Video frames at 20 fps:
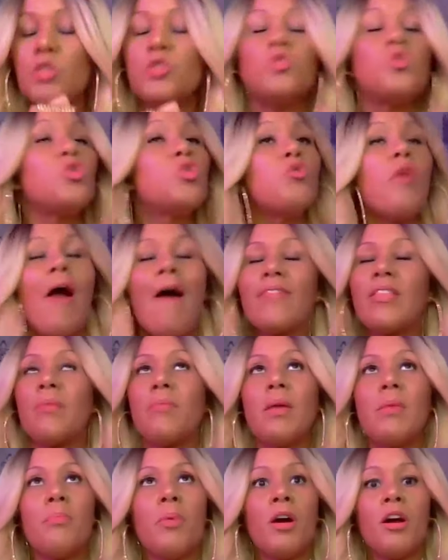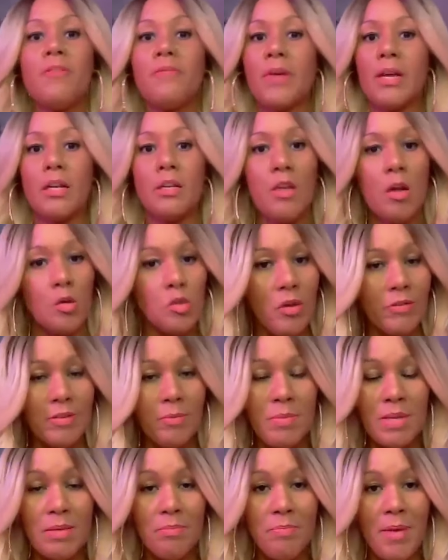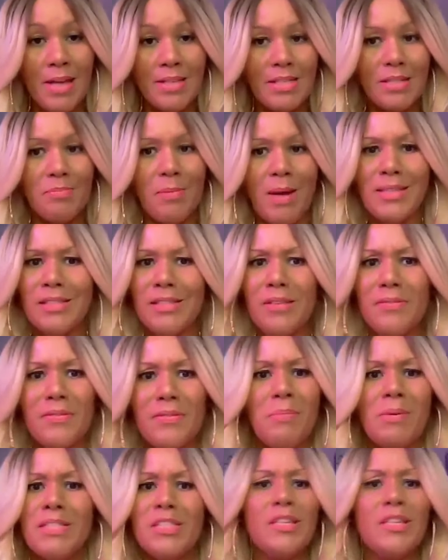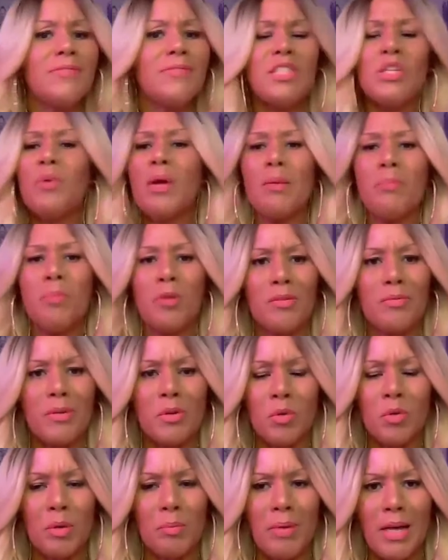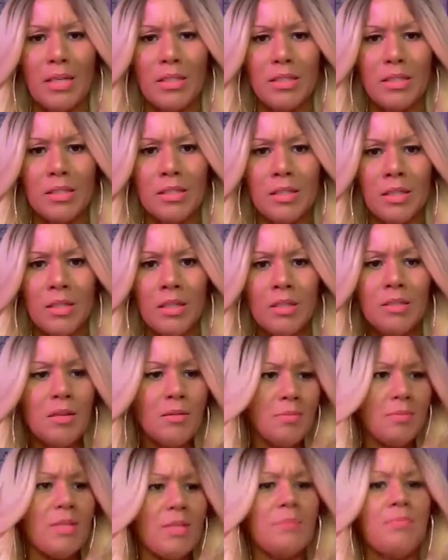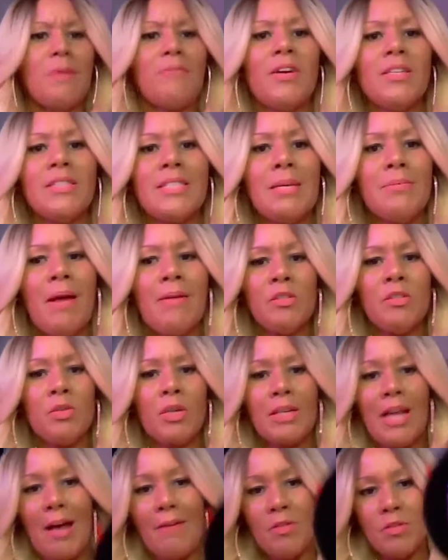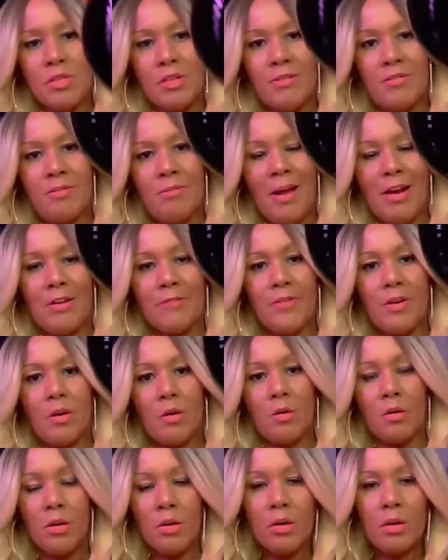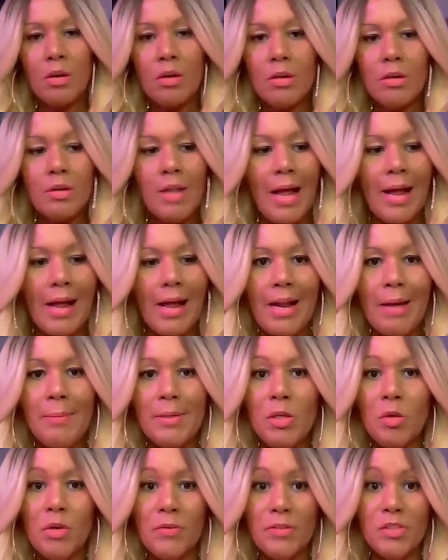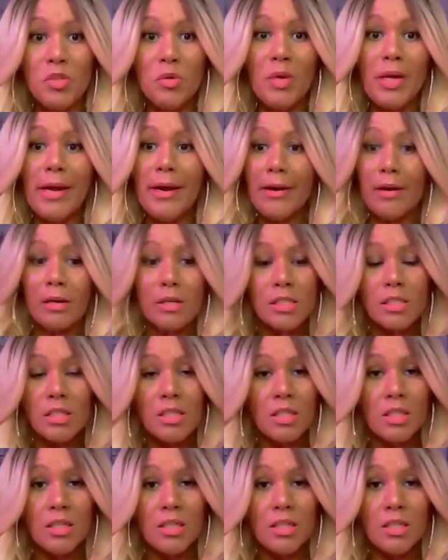Do you have to be perfect? No. Do you have to be the best? Is my stuff still ain't perfect or the best? This is my first time ever doing a live using the microphone. Like, and I've been doing it for 2 years.